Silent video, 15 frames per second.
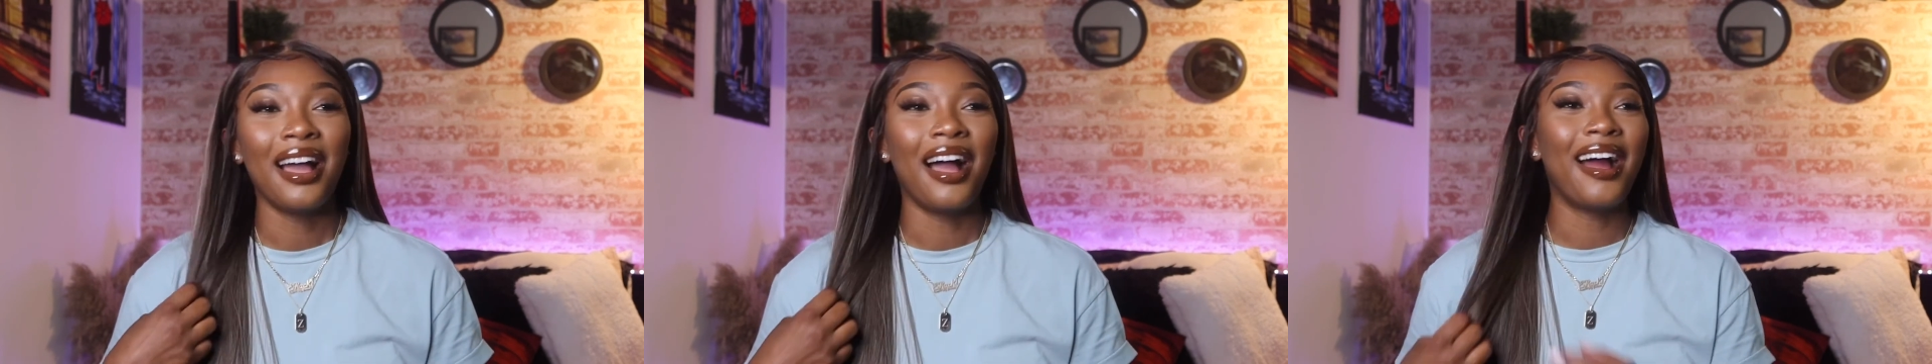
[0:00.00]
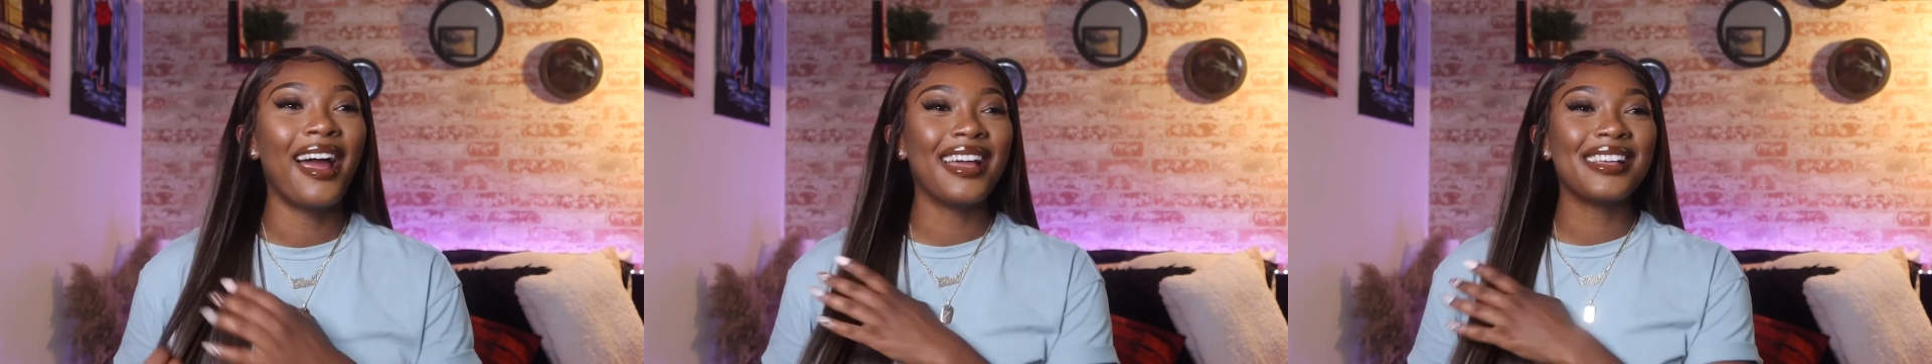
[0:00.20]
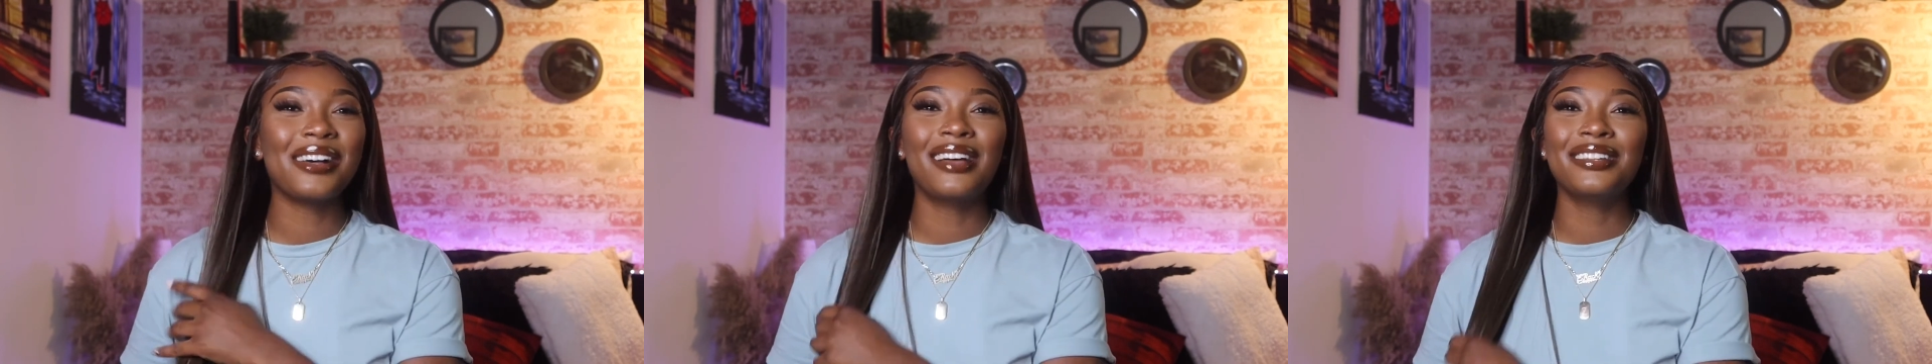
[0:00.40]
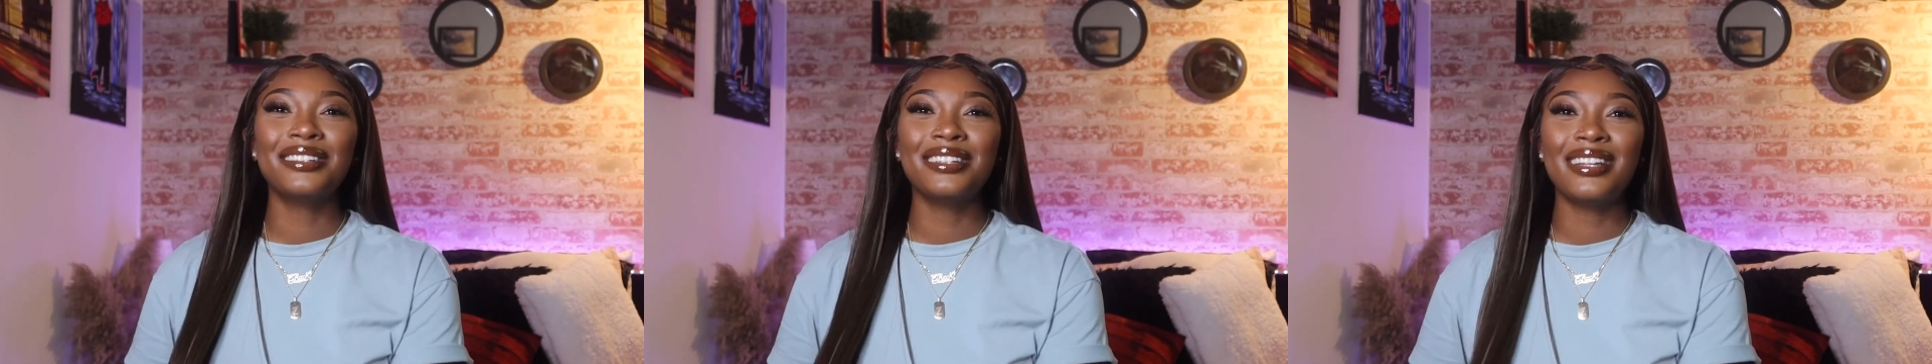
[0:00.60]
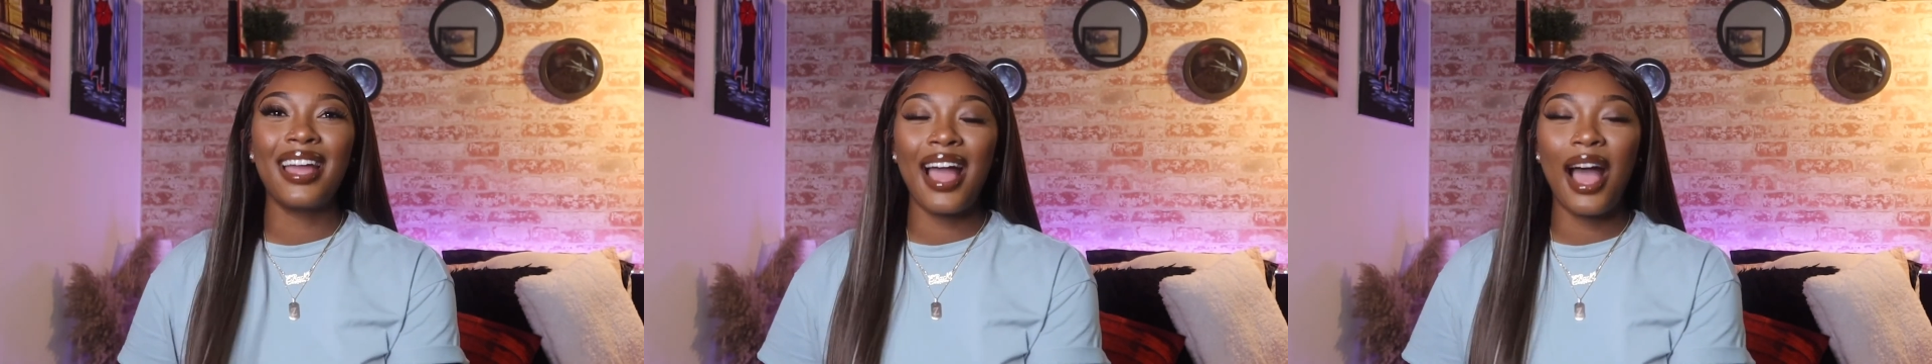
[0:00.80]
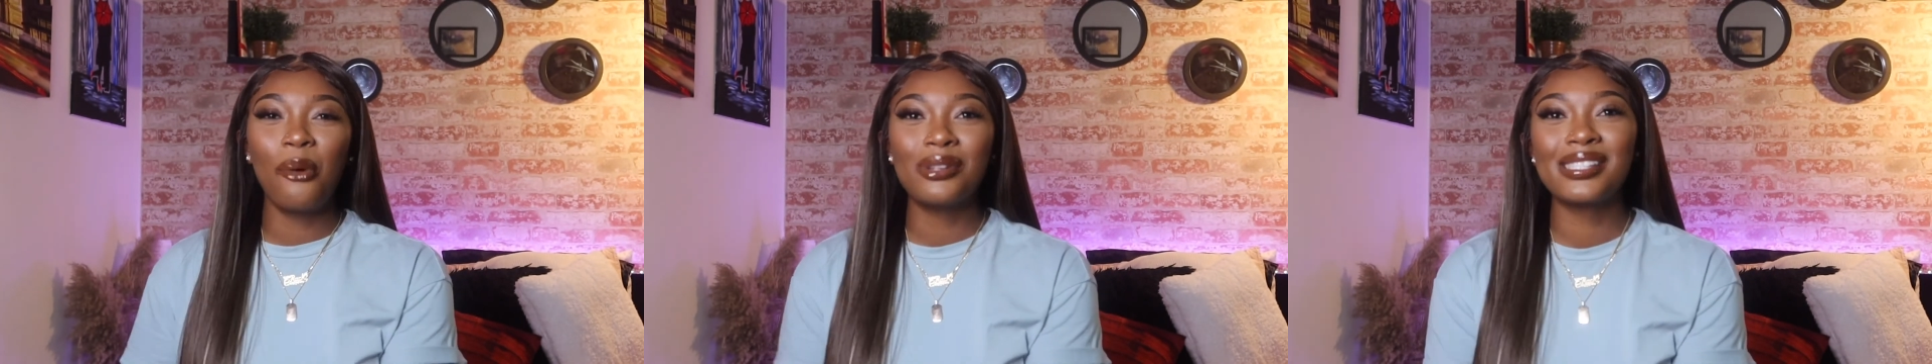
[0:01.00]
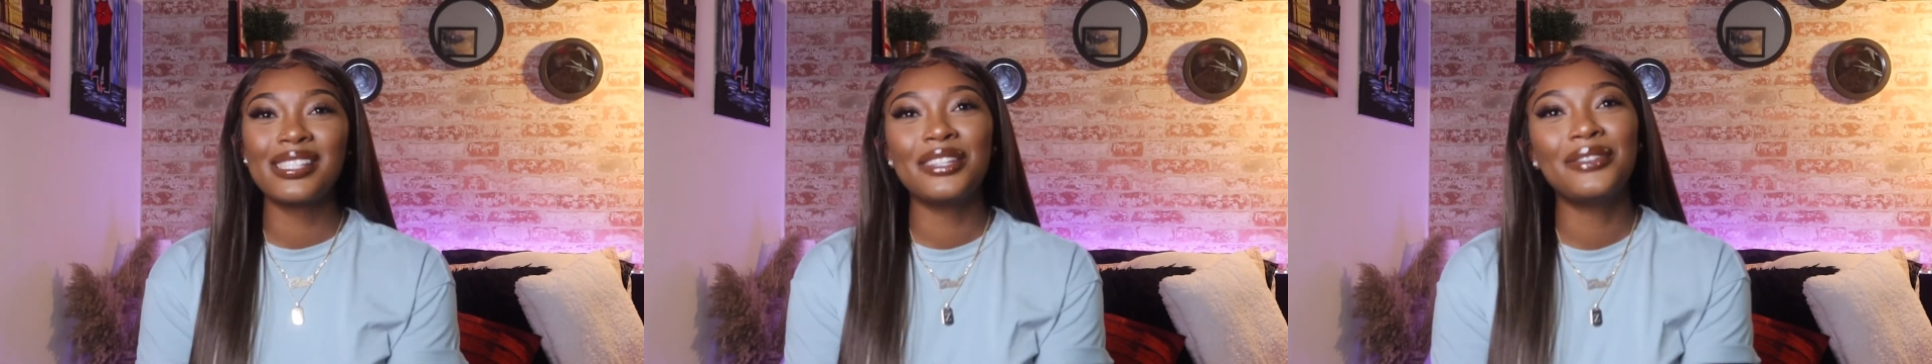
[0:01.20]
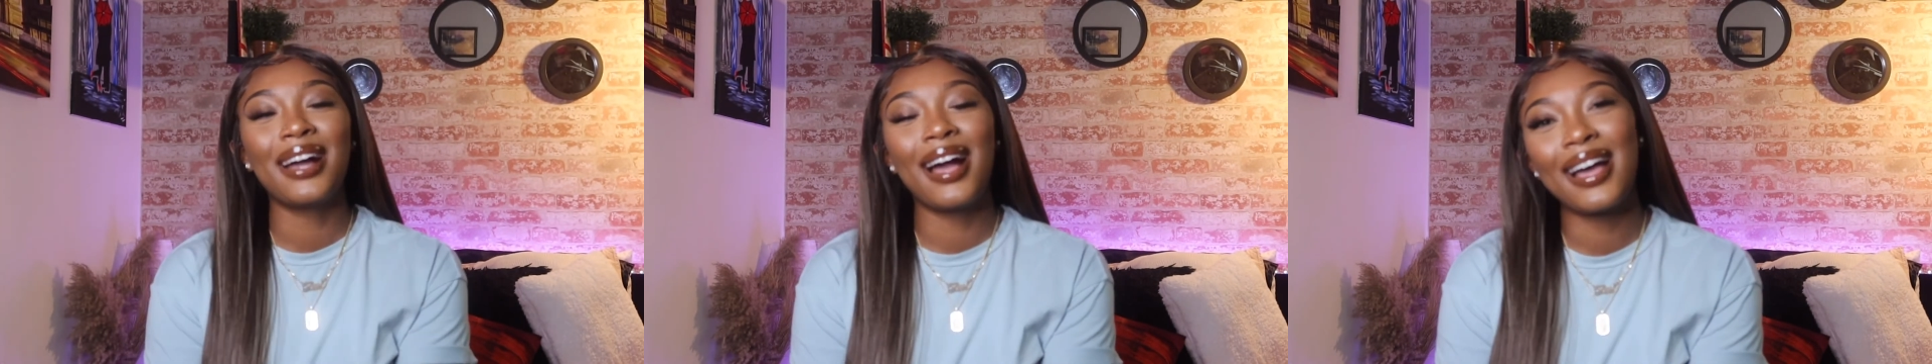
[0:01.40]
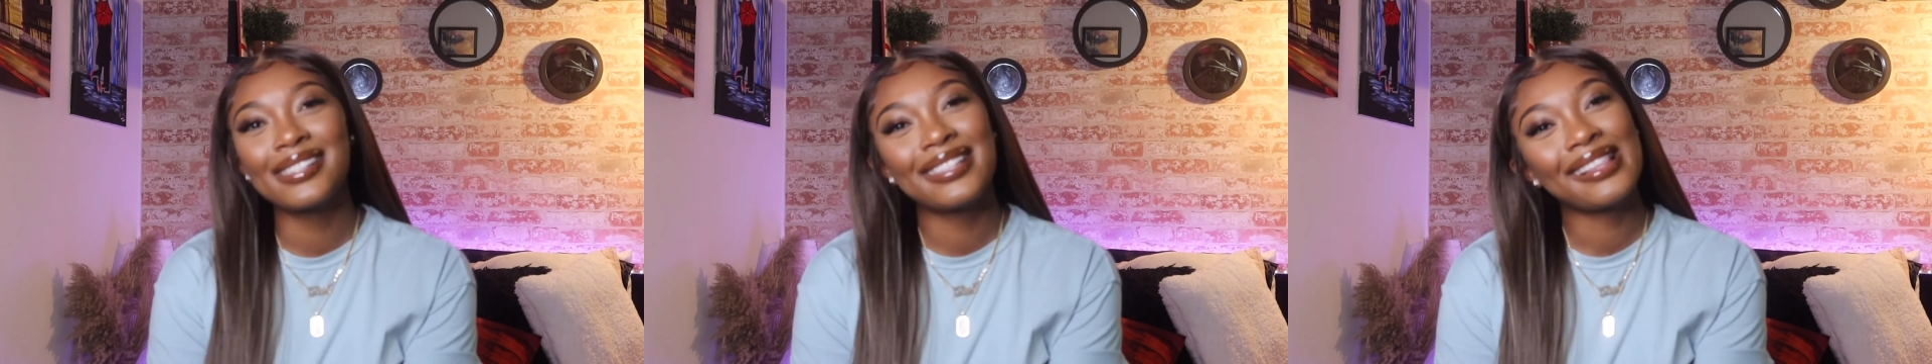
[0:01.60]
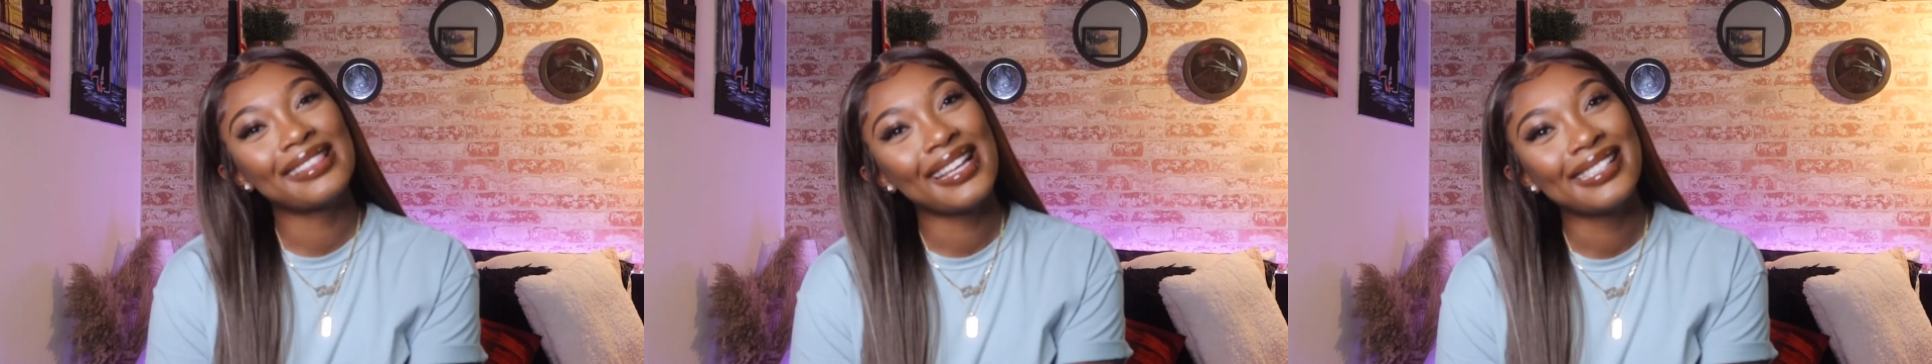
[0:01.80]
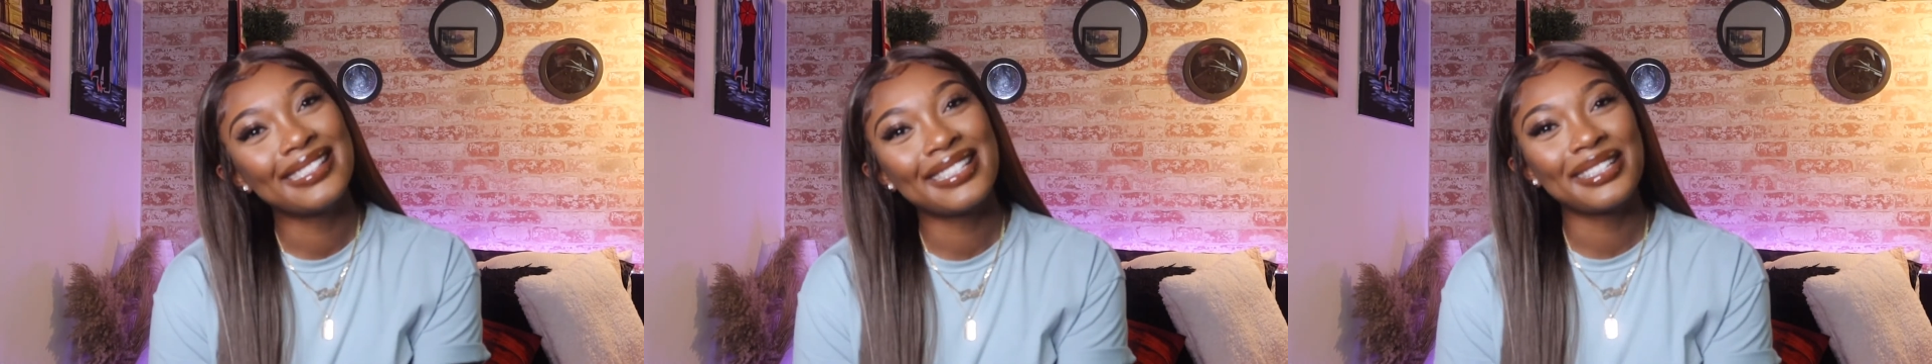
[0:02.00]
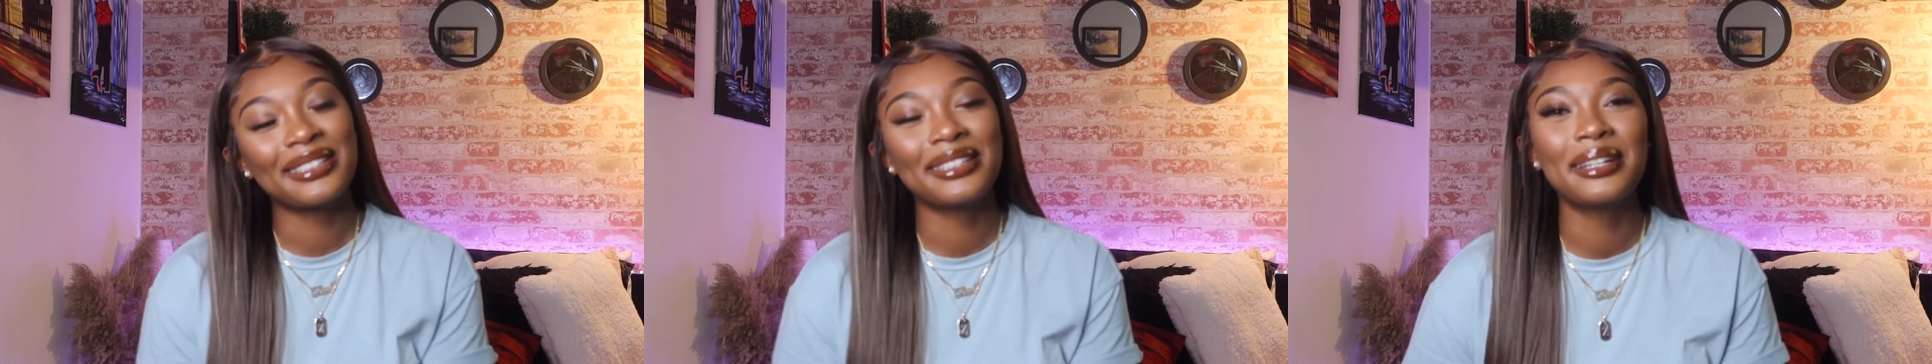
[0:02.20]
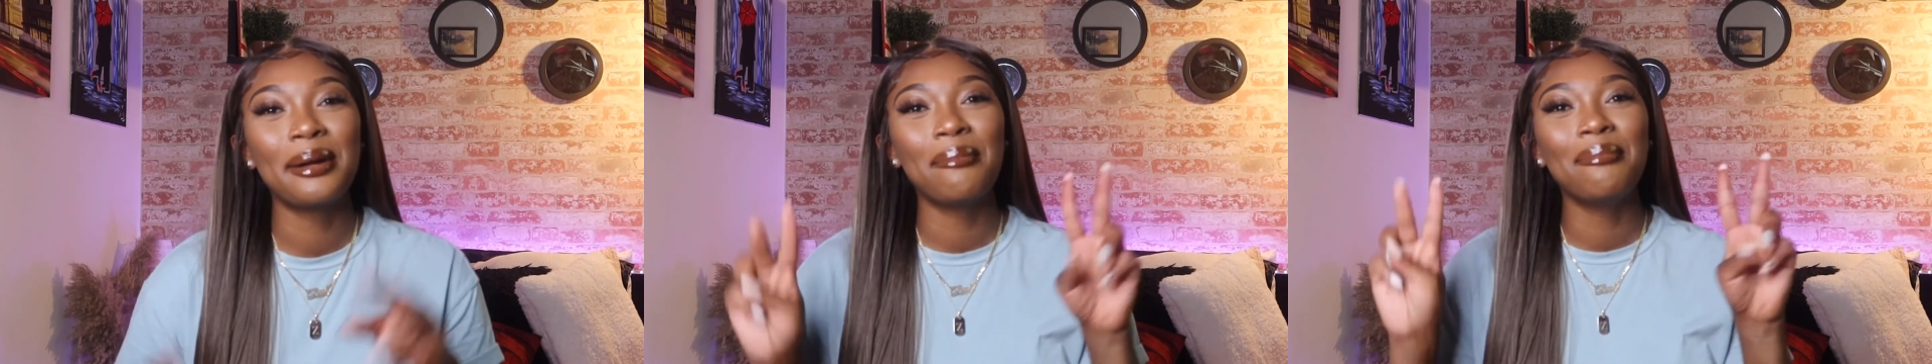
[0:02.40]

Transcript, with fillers: all right other than that i will see you guys later